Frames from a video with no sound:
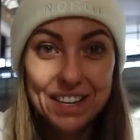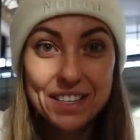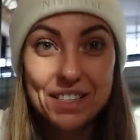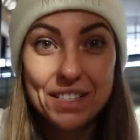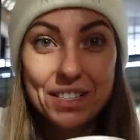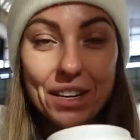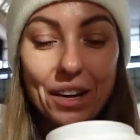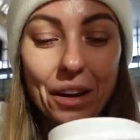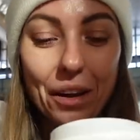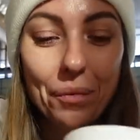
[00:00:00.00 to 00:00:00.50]

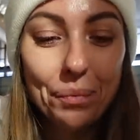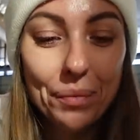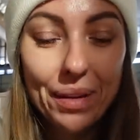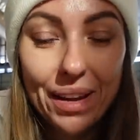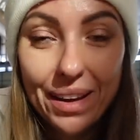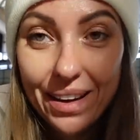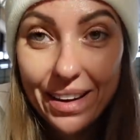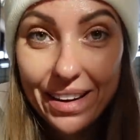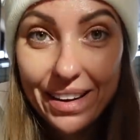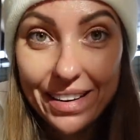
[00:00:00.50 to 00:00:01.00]
So,
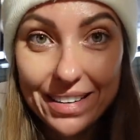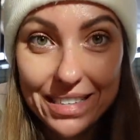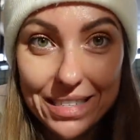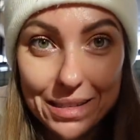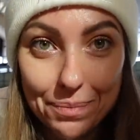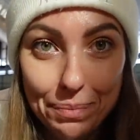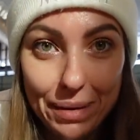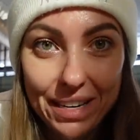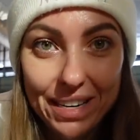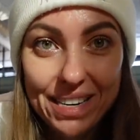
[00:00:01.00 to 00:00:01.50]

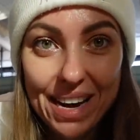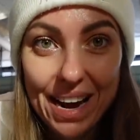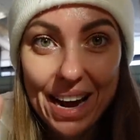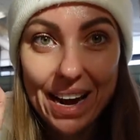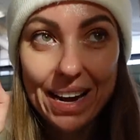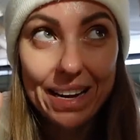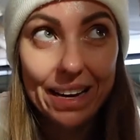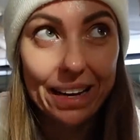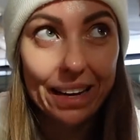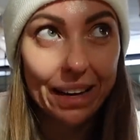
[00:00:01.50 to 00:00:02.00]
it's been
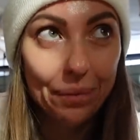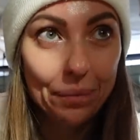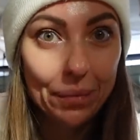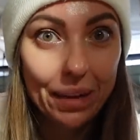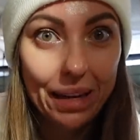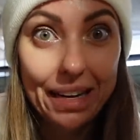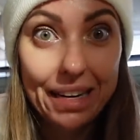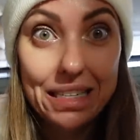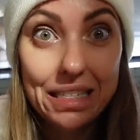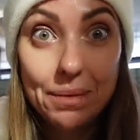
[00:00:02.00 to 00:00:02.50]
a year.
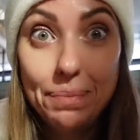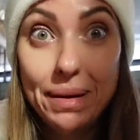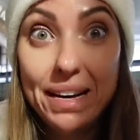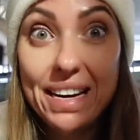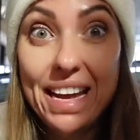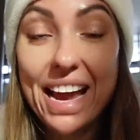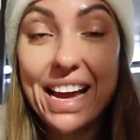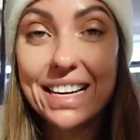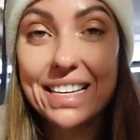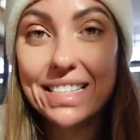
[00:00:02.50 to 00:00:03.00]
It's been
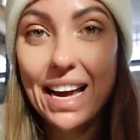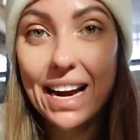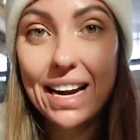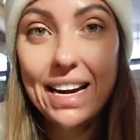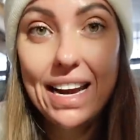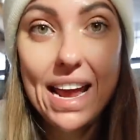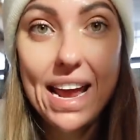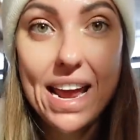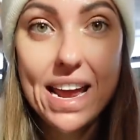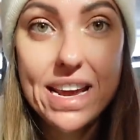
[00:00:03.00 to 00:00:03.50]

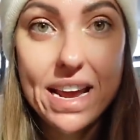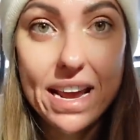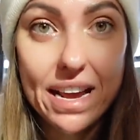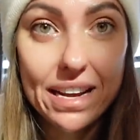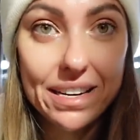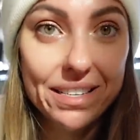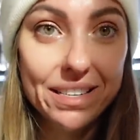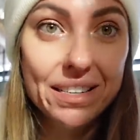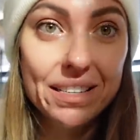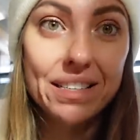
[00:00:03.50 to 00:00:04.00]
exactly a
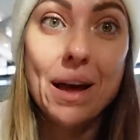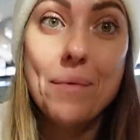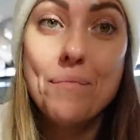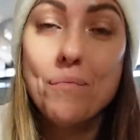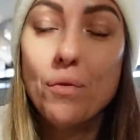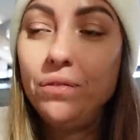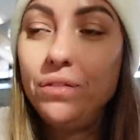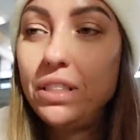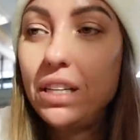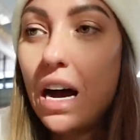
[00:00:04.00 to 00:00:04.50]
year since I
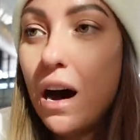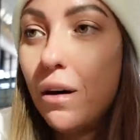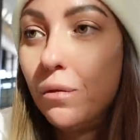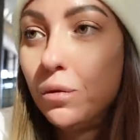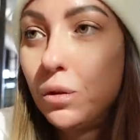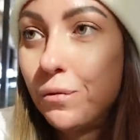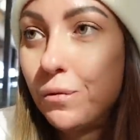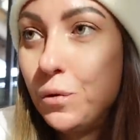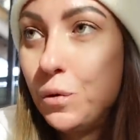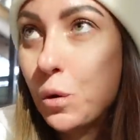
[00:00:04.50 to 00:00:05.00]
moved
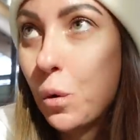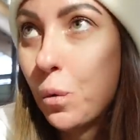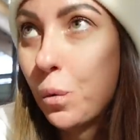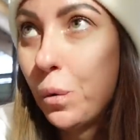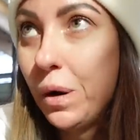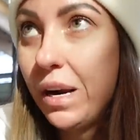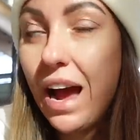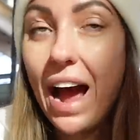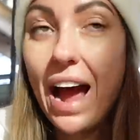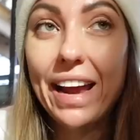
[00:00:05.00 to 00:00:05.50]
out of
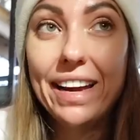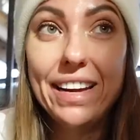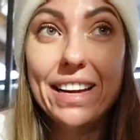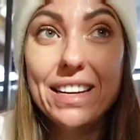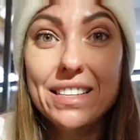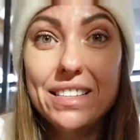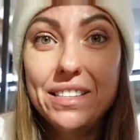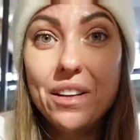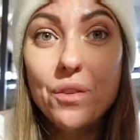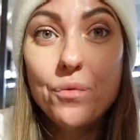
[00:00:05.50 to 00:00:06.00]
Norway. I
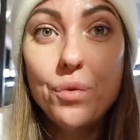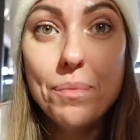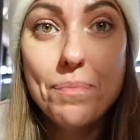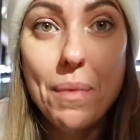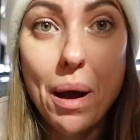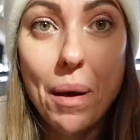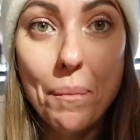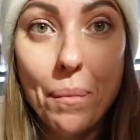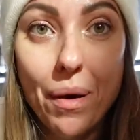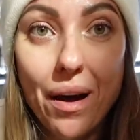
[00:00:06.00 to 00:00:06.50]
can still
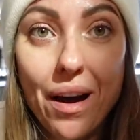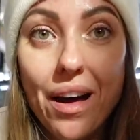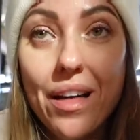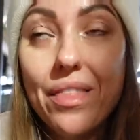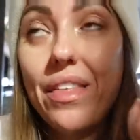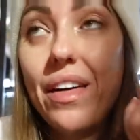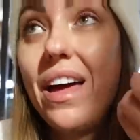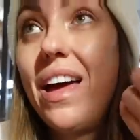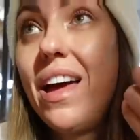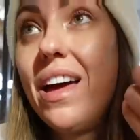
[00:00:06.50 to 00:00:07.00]
remember
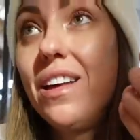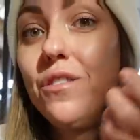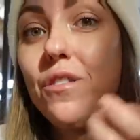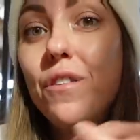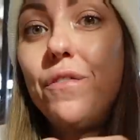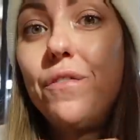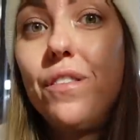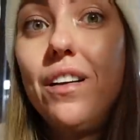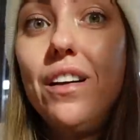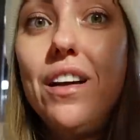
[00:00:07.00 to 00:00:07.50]
the end
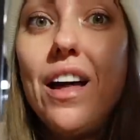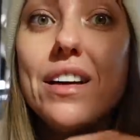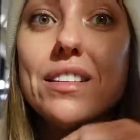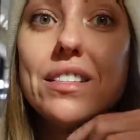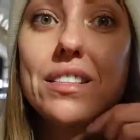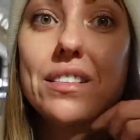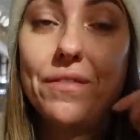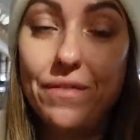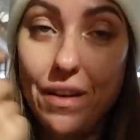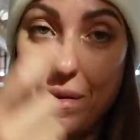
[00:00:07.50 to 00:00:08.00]
of
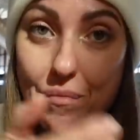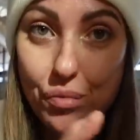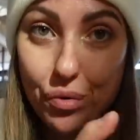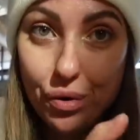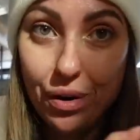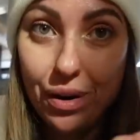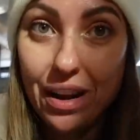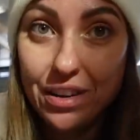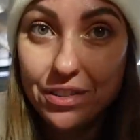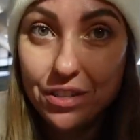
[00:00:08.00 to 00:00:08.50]
last
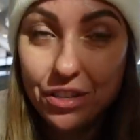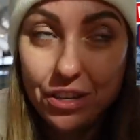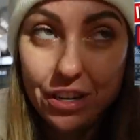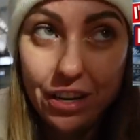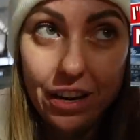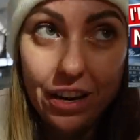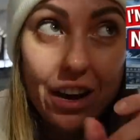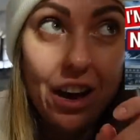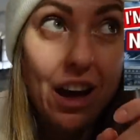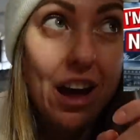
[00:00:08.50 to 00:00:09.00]
February last
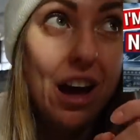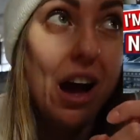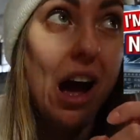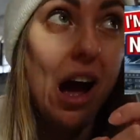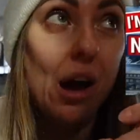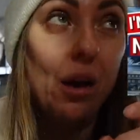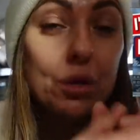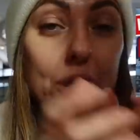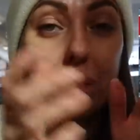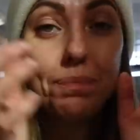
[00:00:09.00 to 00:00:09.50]
year.
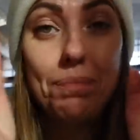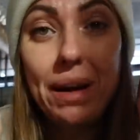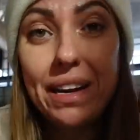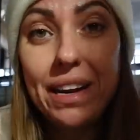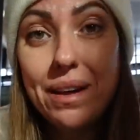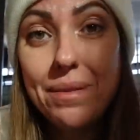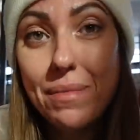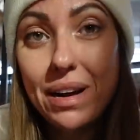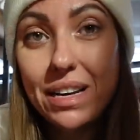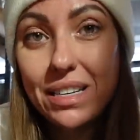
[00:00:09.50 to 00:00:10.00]
I was
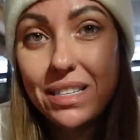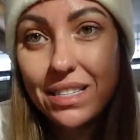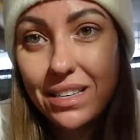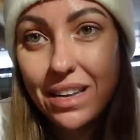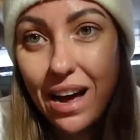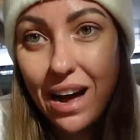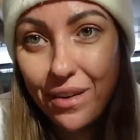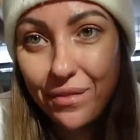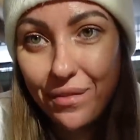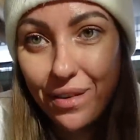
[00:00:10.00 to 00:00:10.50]
packing my
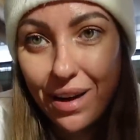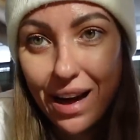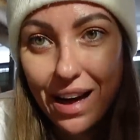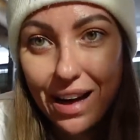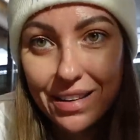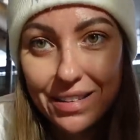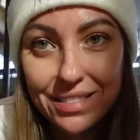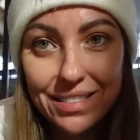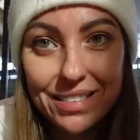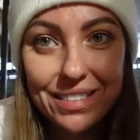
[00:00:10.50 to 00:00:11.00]
stuff
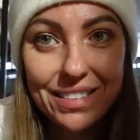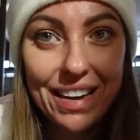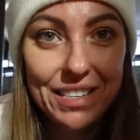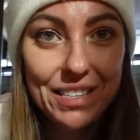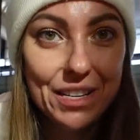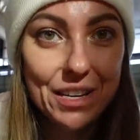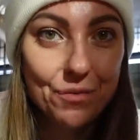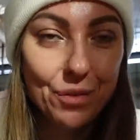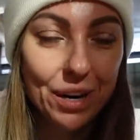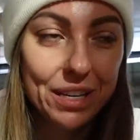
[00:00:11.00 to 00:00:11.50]
and
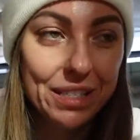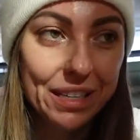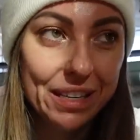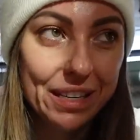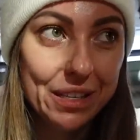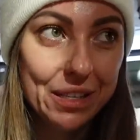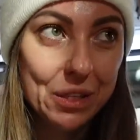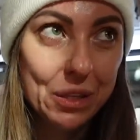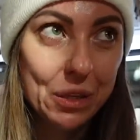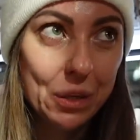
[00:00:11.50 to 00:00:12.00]
getting
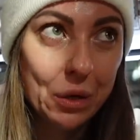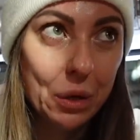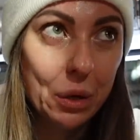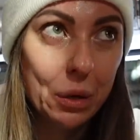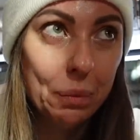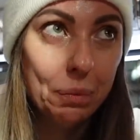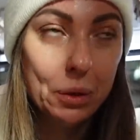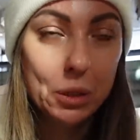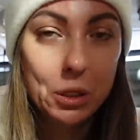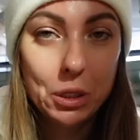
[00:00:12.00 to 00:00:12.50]
ready
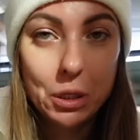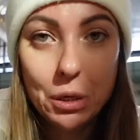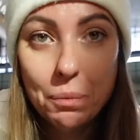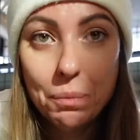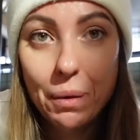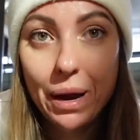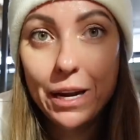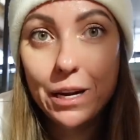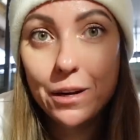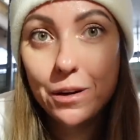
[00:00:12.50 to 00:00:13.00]
to pursue
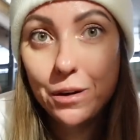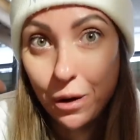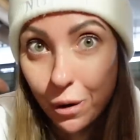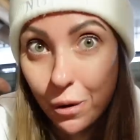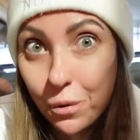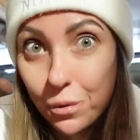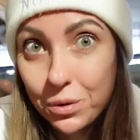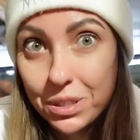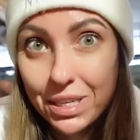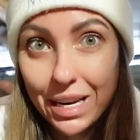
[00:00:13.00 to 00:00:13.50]
my
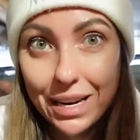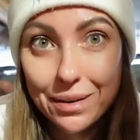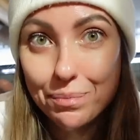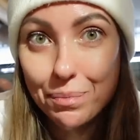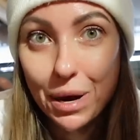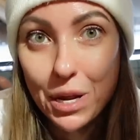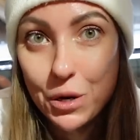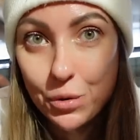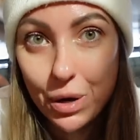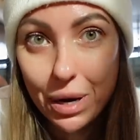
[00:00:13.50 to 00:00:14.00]
goals and
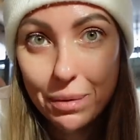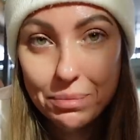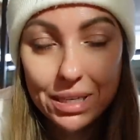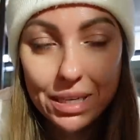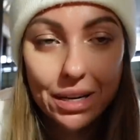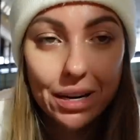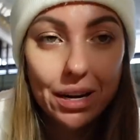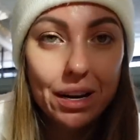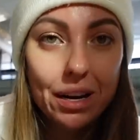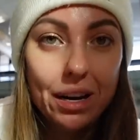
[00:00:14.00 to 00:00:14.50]
my dreams
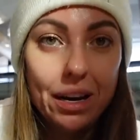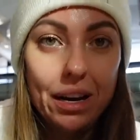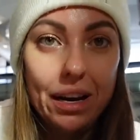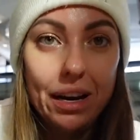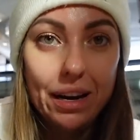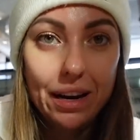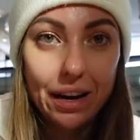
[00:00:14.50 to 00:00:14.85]
in